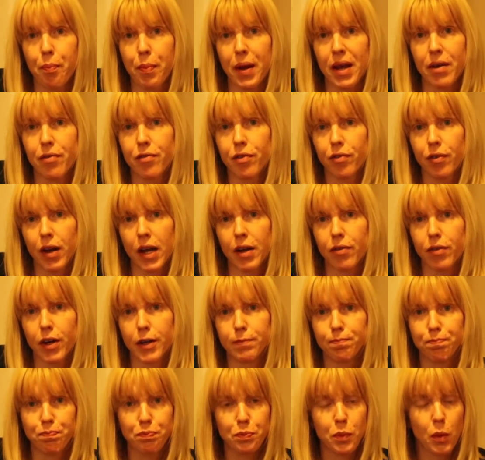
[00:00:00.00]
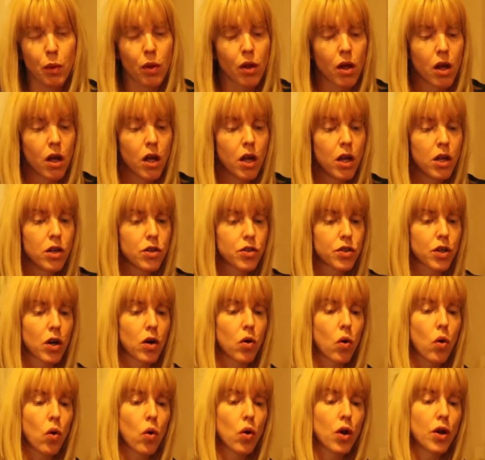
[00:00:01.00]
beef flavor.
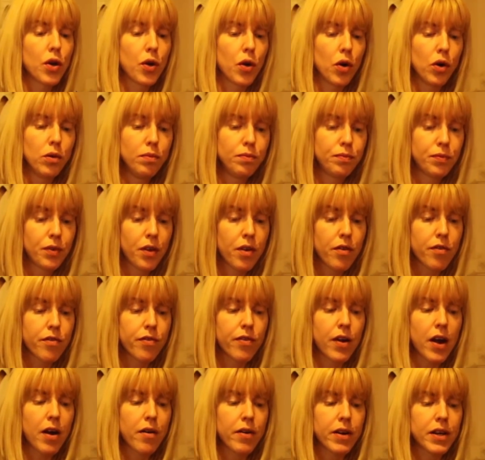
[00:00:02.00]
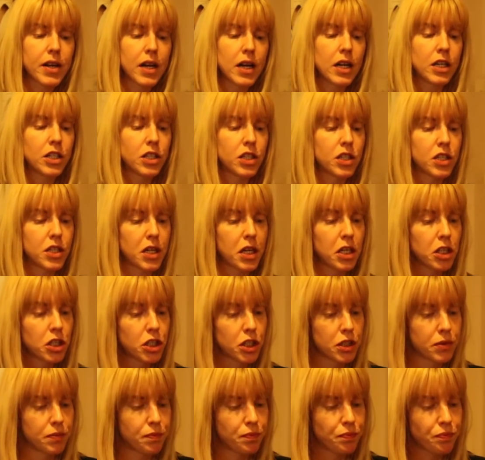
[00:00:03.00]
So all in all, very delicious
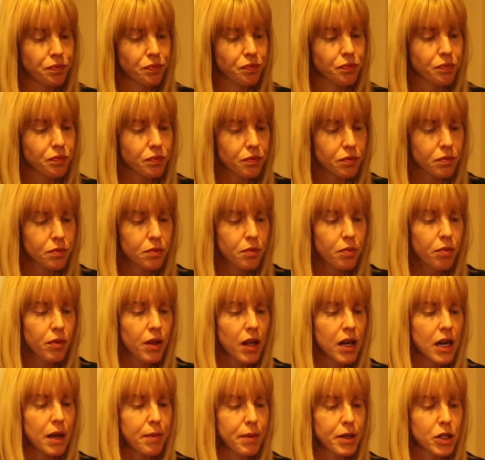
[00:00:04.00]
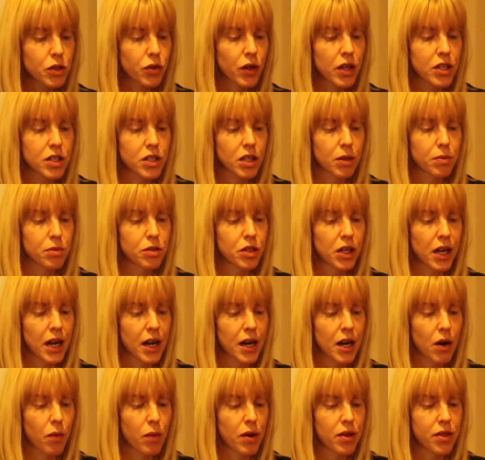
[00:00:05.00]
dish. Let me try some
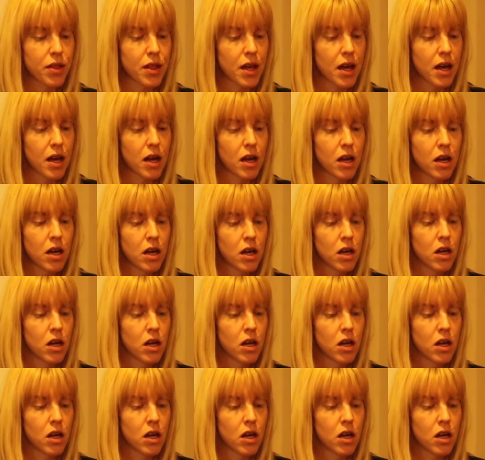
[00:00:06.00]
together with the